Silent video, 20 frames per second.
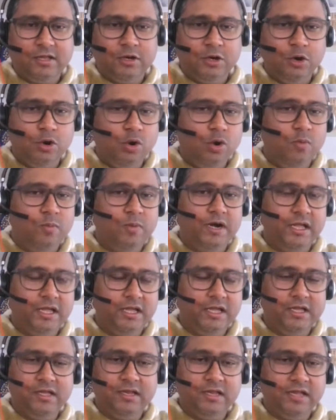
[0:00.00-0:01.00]

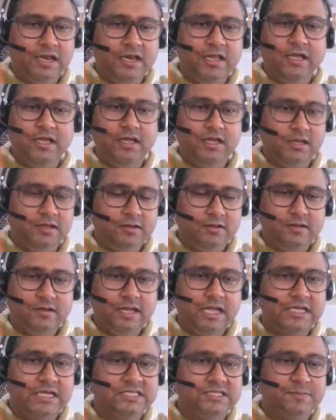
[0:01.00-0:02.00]
nobody really
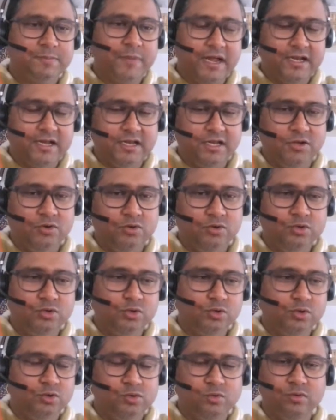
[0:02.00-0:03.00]
expect you
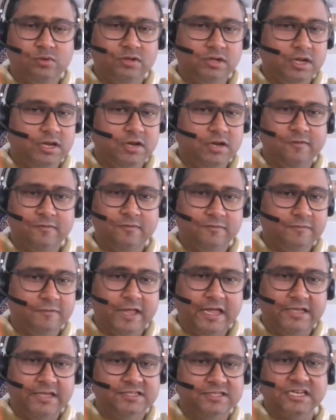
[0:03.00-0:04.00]
to kind of
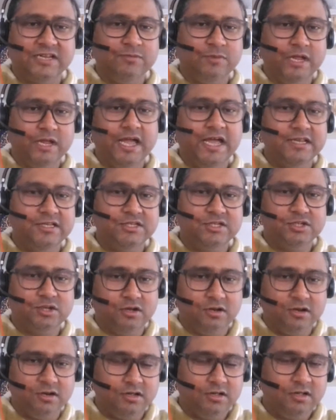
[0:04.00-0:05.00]
extremely
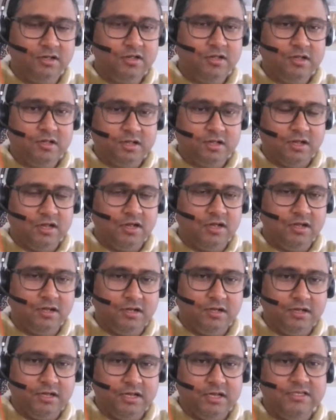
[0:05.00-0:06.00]
hands-on
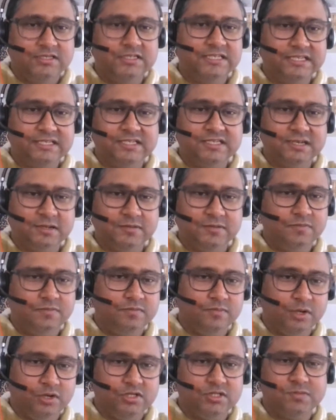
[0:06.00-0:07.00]
in system,
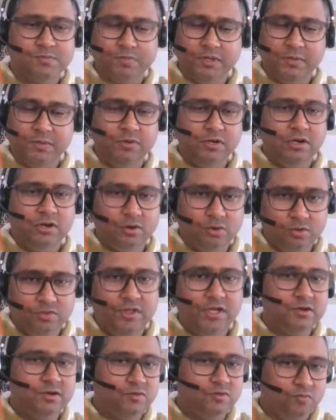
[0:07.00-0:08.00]
because people know
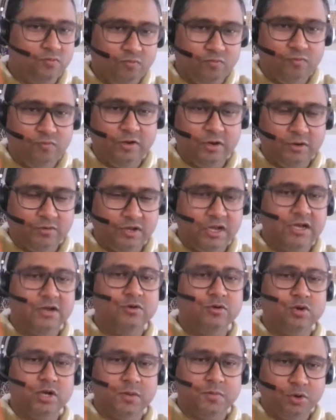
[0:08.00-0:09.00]
that when you get
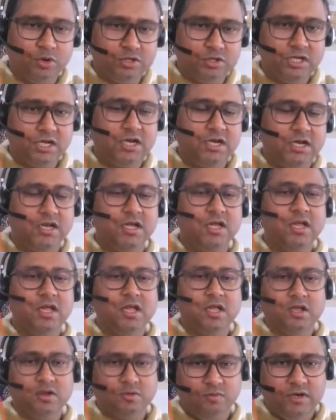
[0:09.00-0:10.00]
into a project,
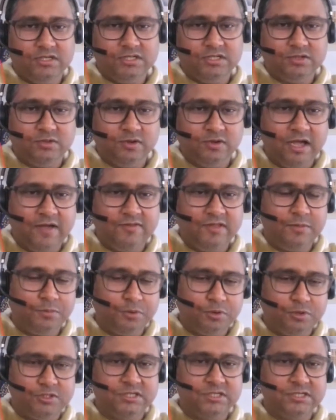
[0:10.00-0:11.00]
once you have the
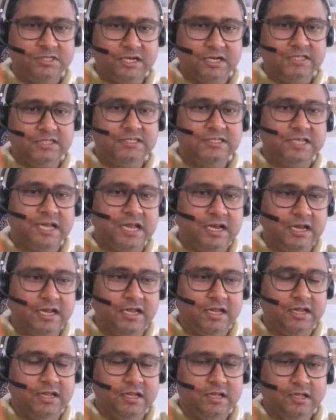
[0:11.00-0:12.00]
process
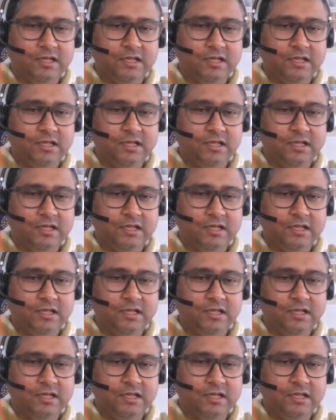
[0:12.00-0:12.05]
understanding,